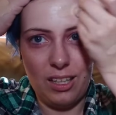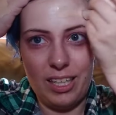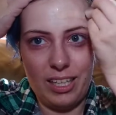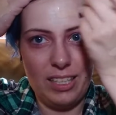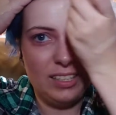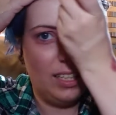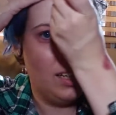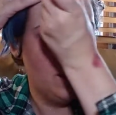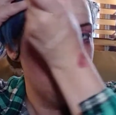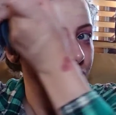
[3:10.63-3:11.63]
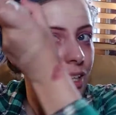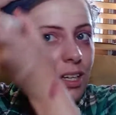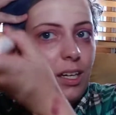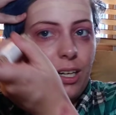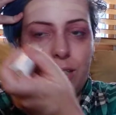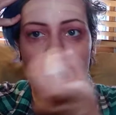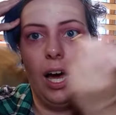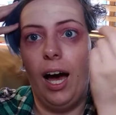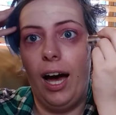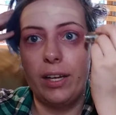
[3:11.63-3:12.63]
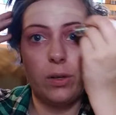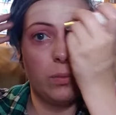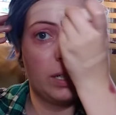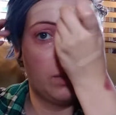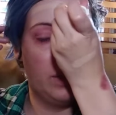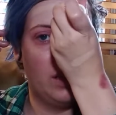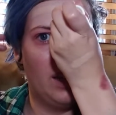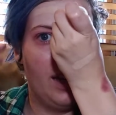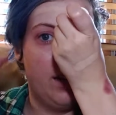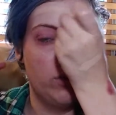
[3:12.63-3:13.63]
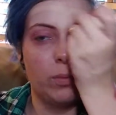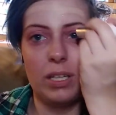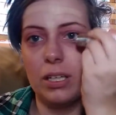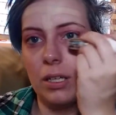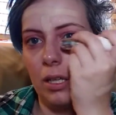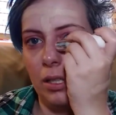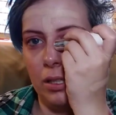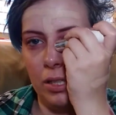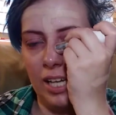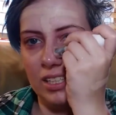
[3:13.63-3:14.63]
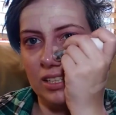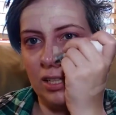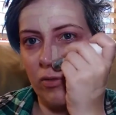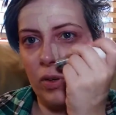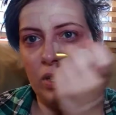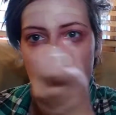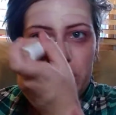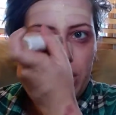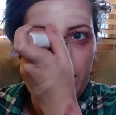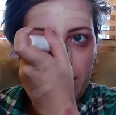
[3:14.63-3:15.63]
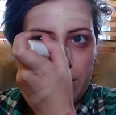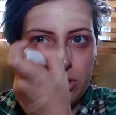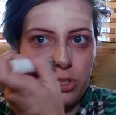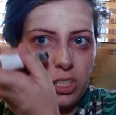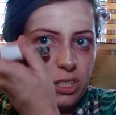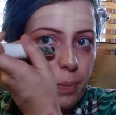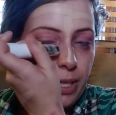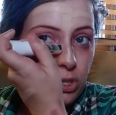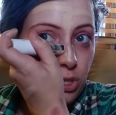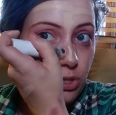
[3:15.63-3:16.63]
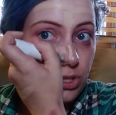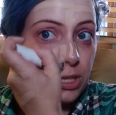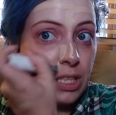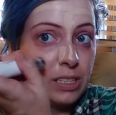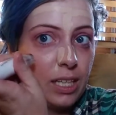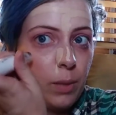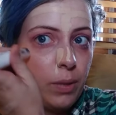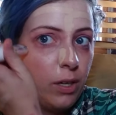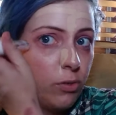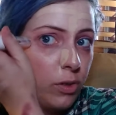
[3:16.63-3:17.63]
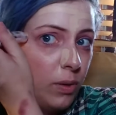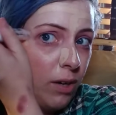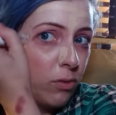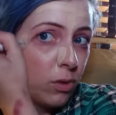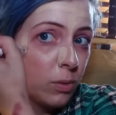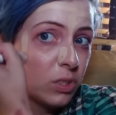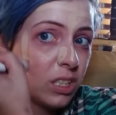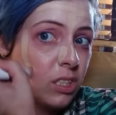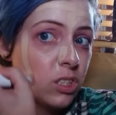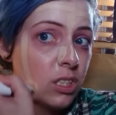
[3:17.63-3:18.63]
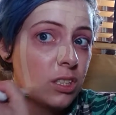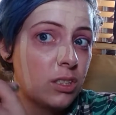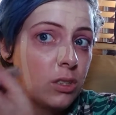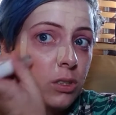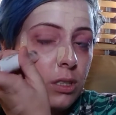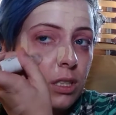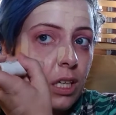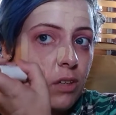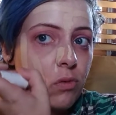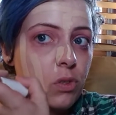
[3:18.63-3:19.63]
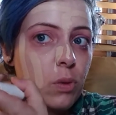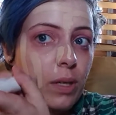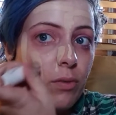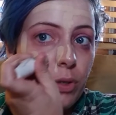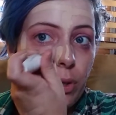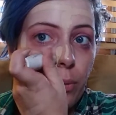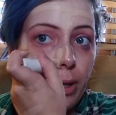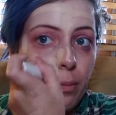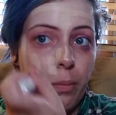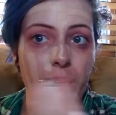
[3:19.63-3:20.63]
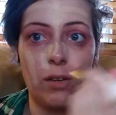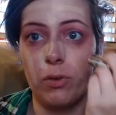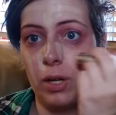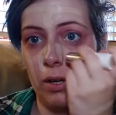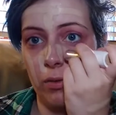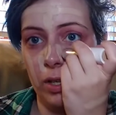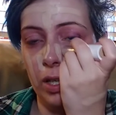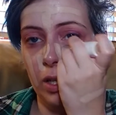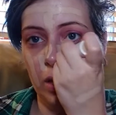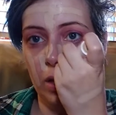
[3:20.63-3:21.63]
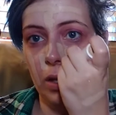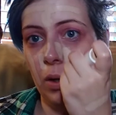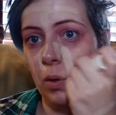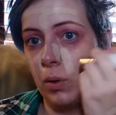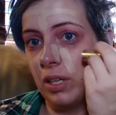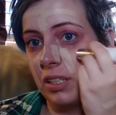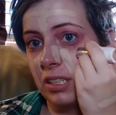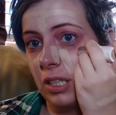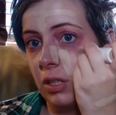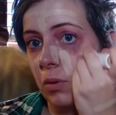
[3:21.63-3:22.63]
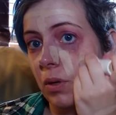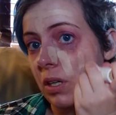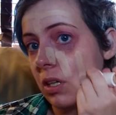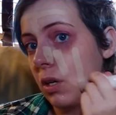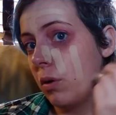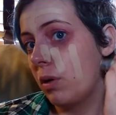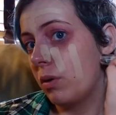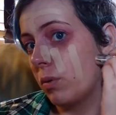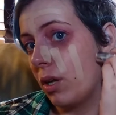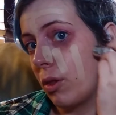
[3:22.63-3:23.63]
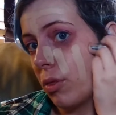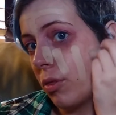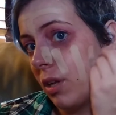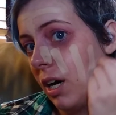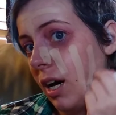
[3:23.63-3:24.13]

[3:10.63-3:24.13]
like I said, I don't recommend everybody has a stick foundation. It just depends on your skin type. If you have normal skin, just kind of do whatever you want. But if you have oily skin, you want to go in with